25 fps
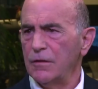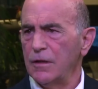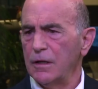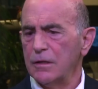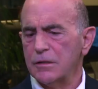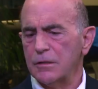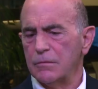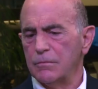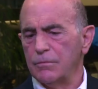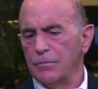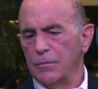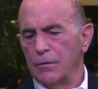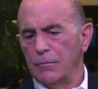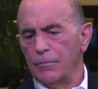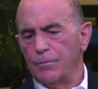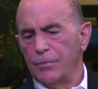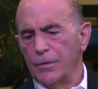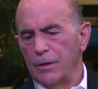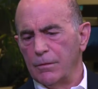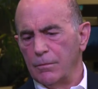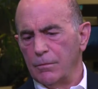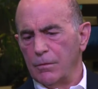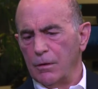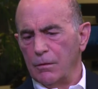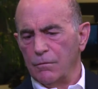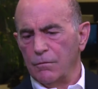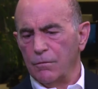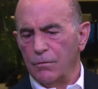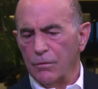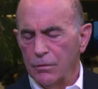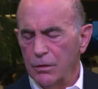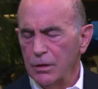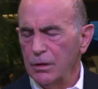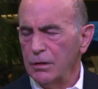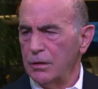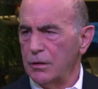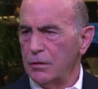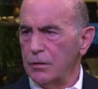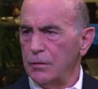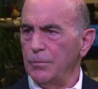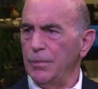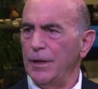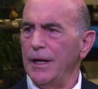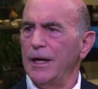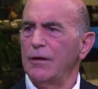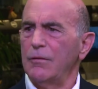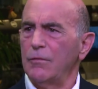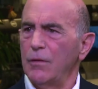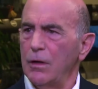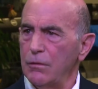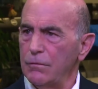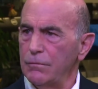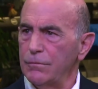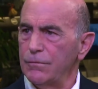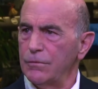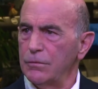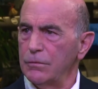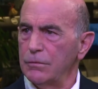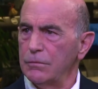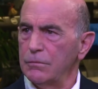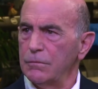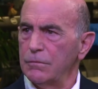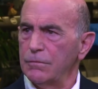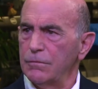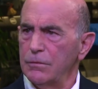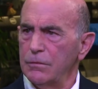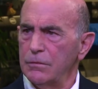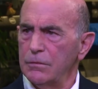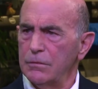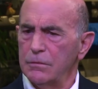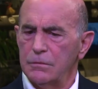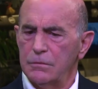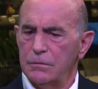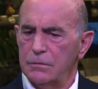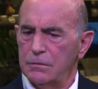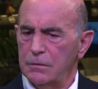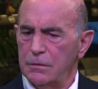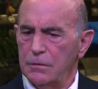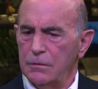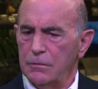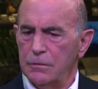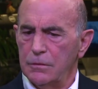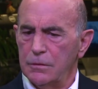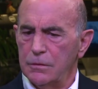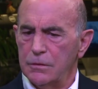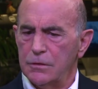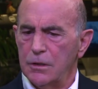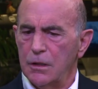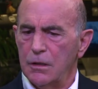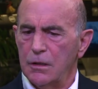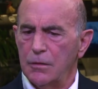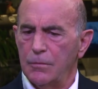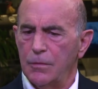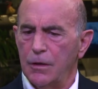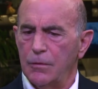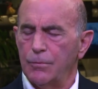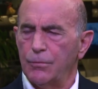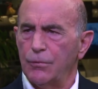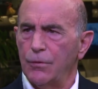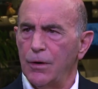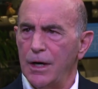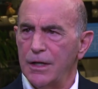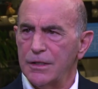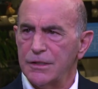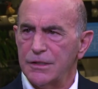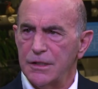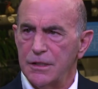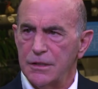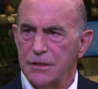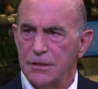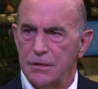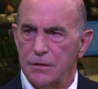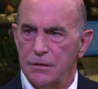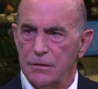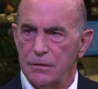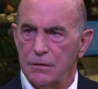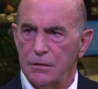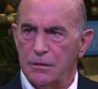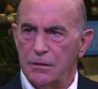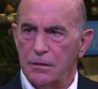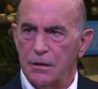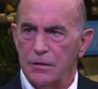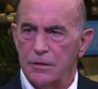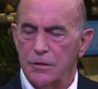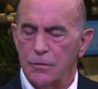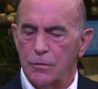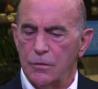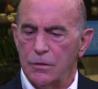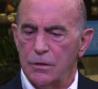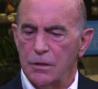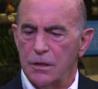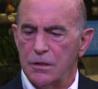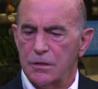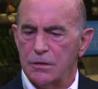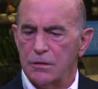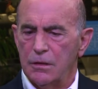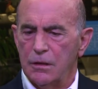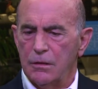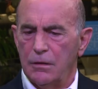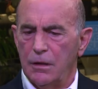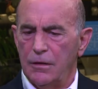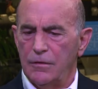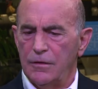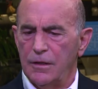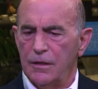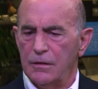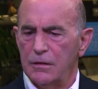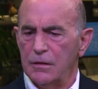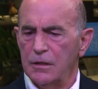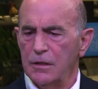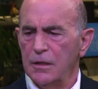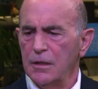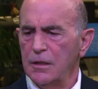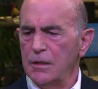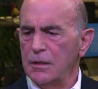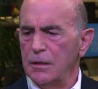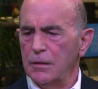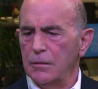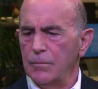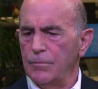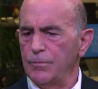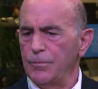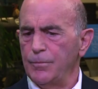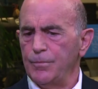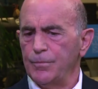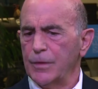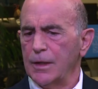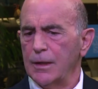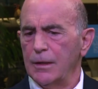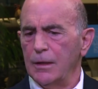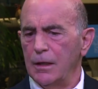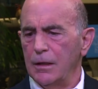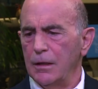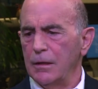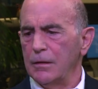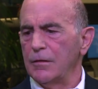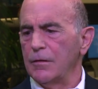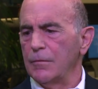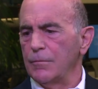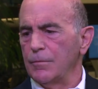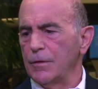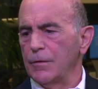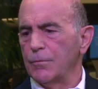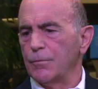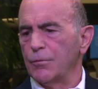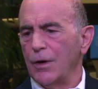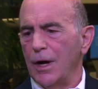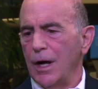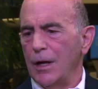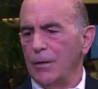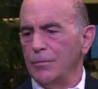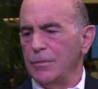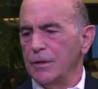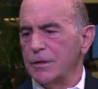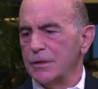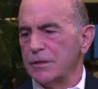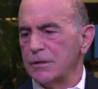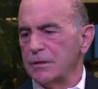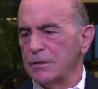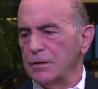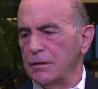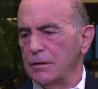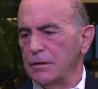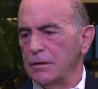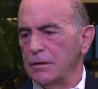I think, is a, a, a really good background for, yeah. for, you know, you talk about process as you were yesterday. I think uh, the, the problem is